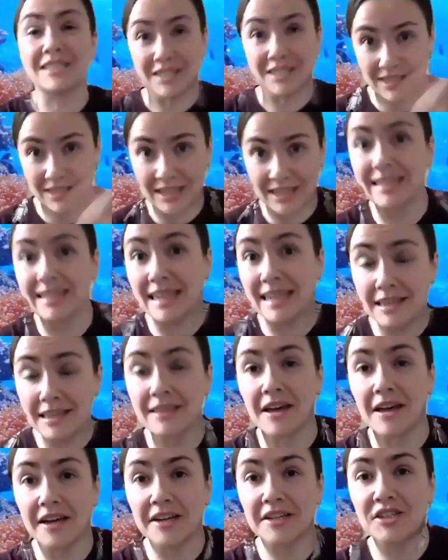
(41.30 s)
to see the
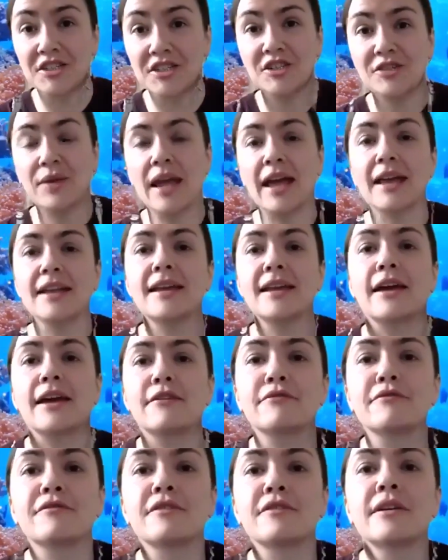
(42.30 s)
launch, and
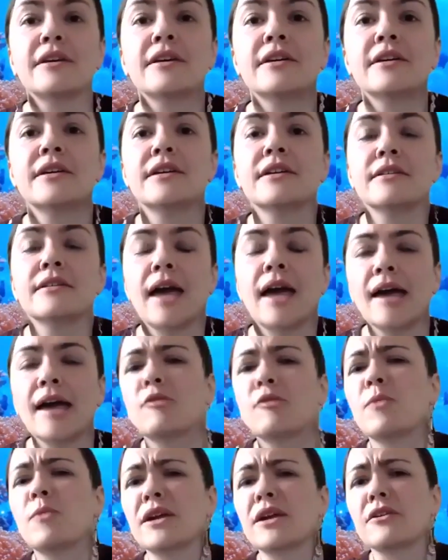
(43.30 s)
I've had a
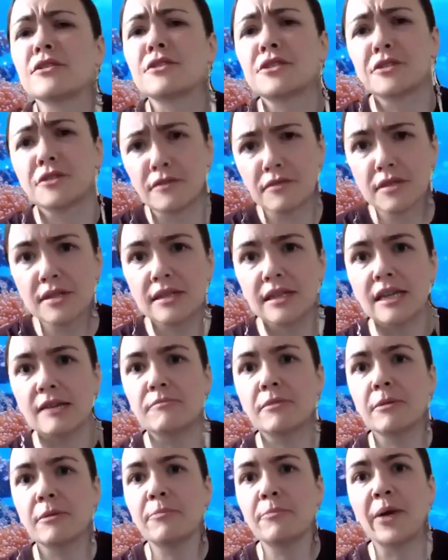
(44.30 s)
wink or two of
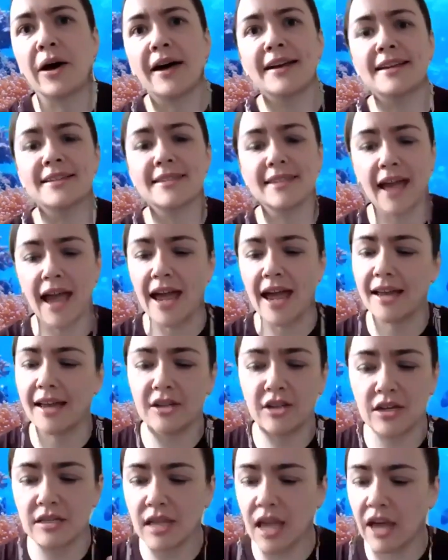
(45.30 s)
sleep, but I
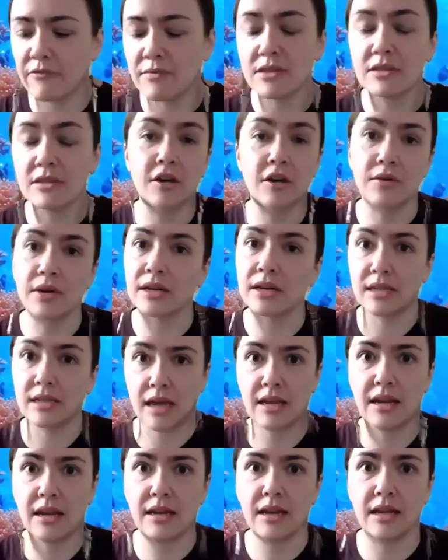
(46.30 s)
just have been so
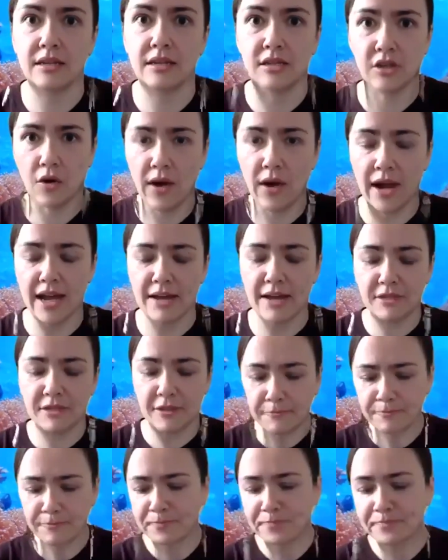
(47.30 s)
excited and so hyped.
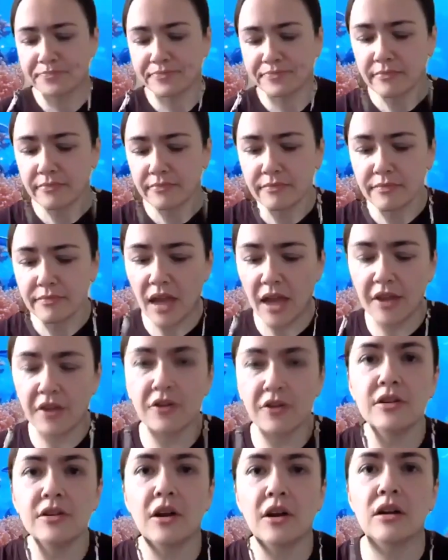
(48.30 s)
I
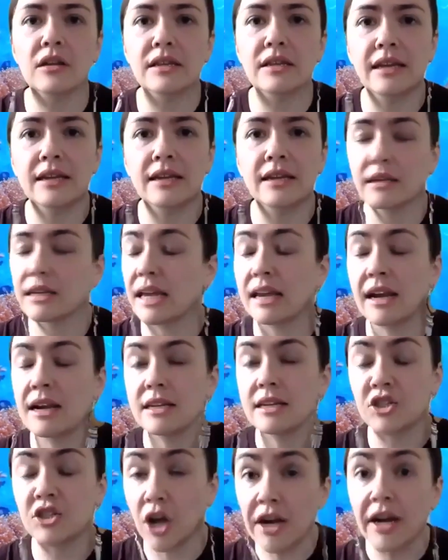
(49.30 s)
couldn't hardly get get any
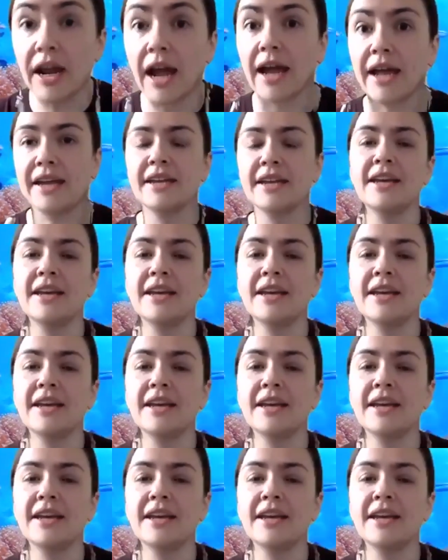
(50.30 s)
shut eye.